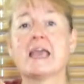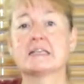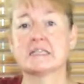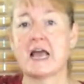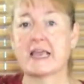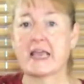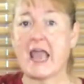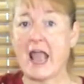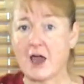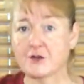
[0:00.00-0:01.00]
is like
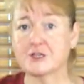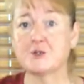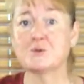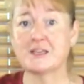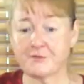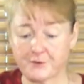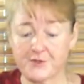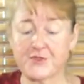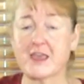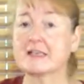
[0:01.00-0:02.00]
how to do
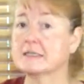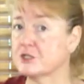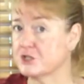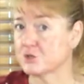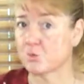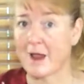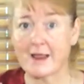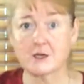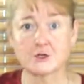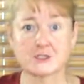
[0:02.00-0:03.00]
different things in just
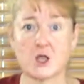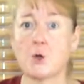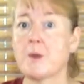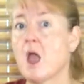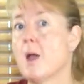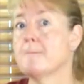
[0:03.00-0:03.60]
regular soap.